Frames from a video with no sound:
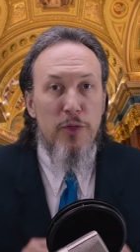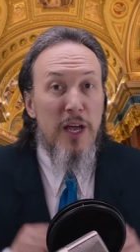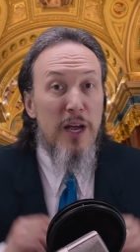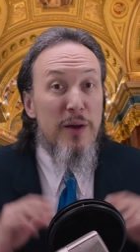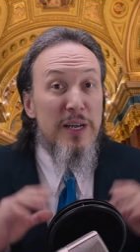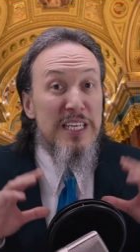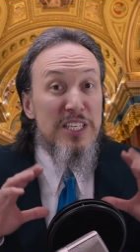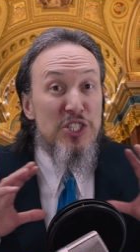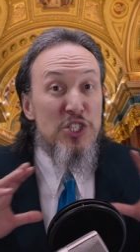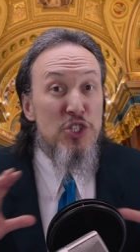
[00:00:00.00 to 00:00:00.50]

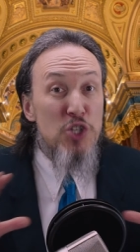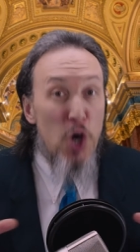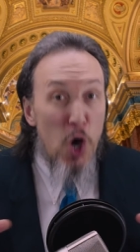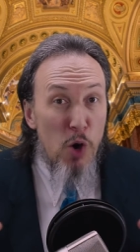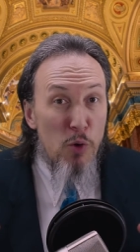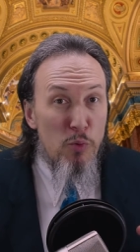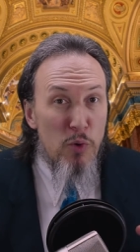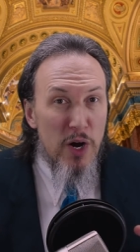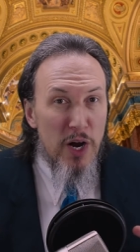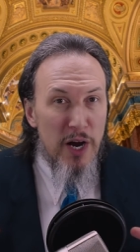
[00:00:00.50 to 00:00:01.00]
There is
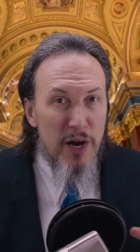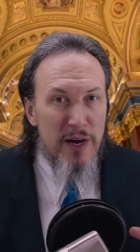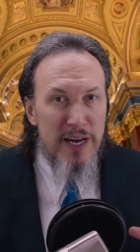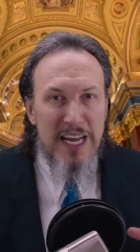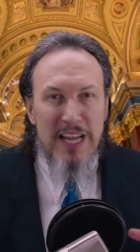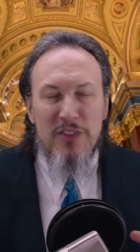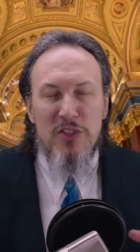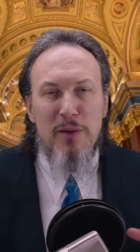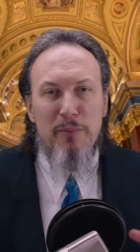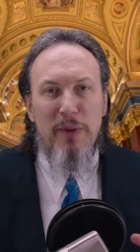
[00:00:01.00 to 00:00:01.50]
nowhere
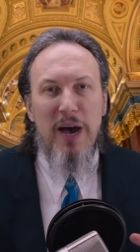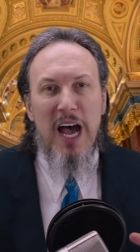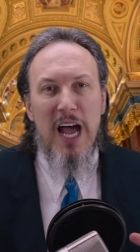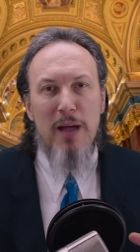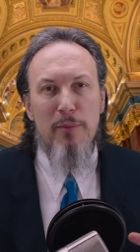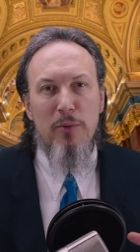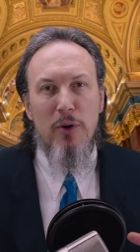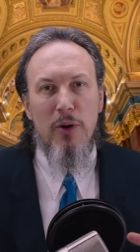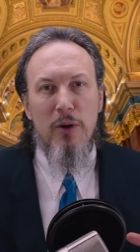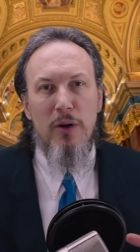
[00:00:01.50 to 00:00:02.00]
in the
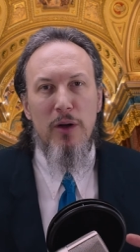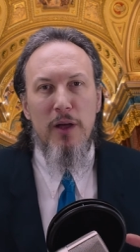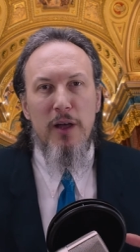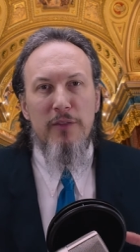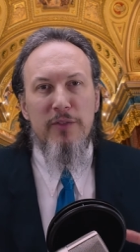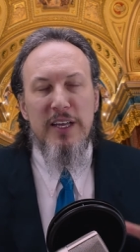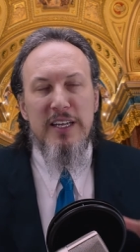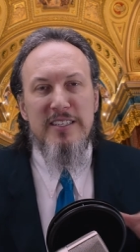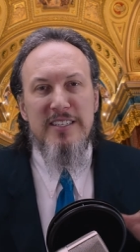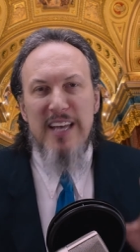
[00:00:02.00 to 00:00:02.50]
Bible
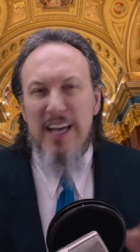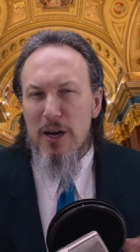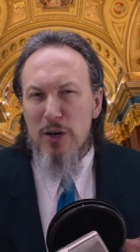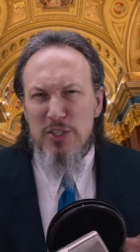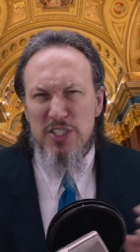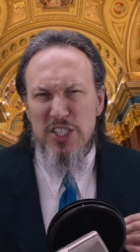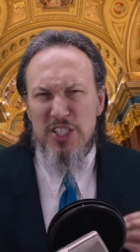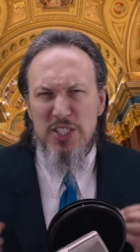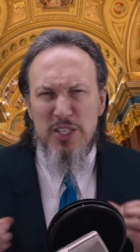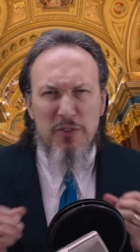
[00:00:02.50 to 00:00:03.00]
that
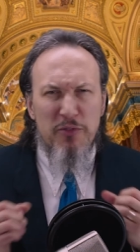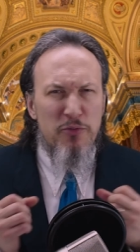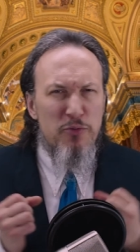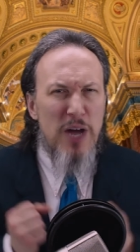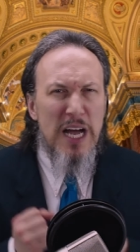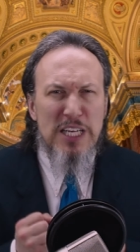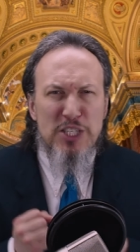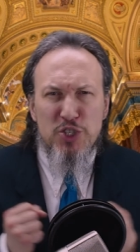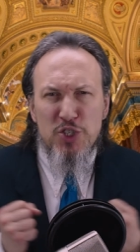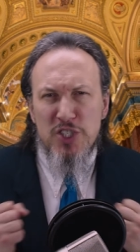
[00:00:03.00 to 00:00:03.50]
tells us of
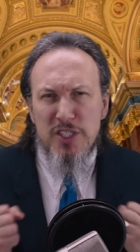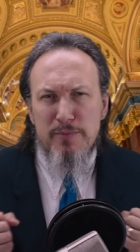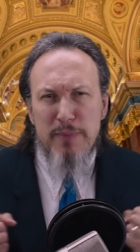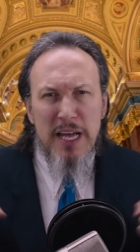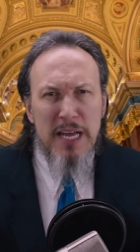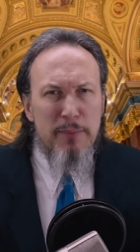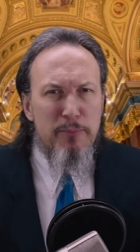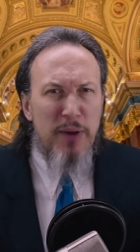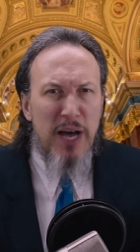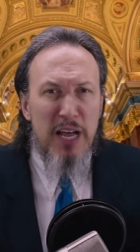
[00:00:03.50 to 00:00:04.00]
righteous
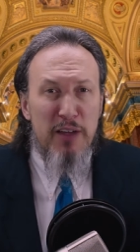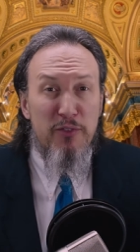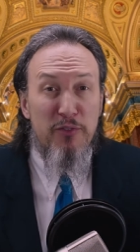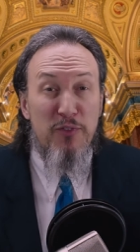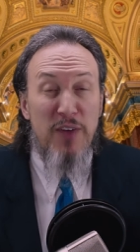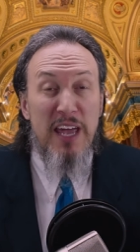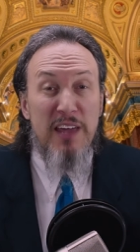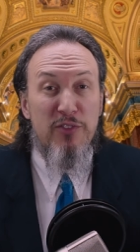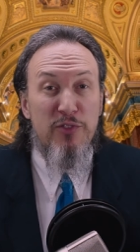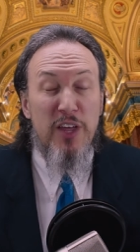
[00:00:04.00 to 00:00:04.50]
men by
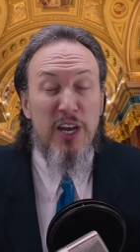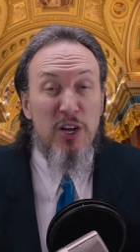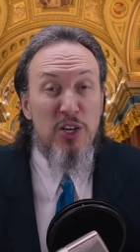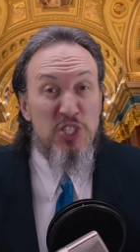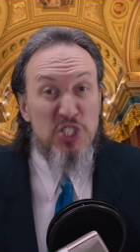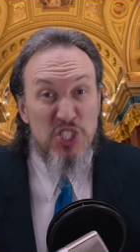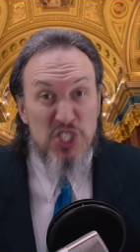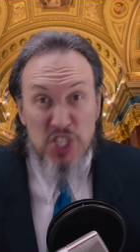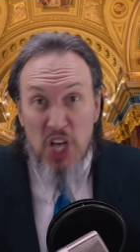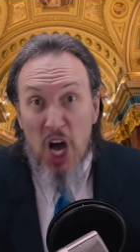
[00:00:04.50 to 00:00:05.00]
faith that are
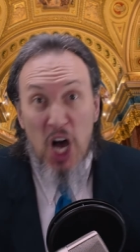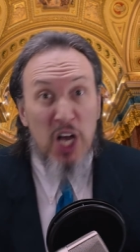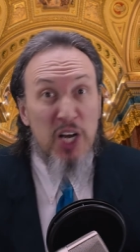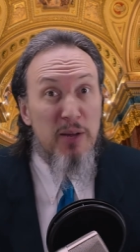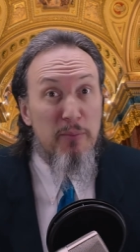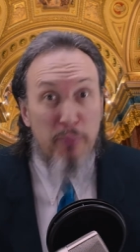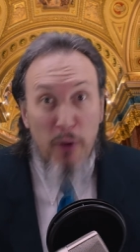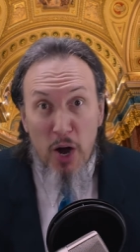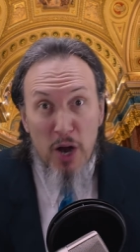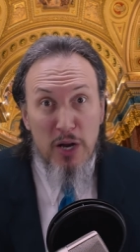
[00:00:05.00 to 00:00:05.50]
sawn
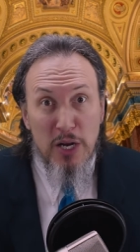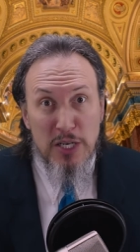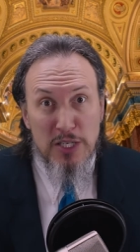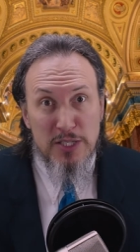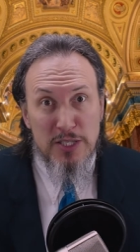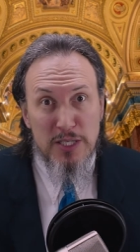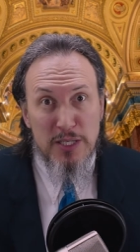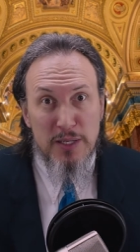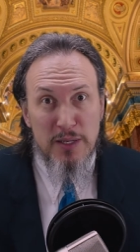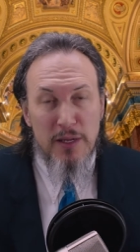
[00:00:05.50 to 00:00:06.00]

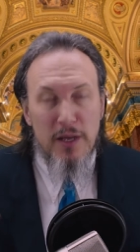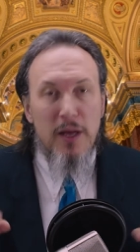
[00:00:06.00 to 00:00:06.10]
apart.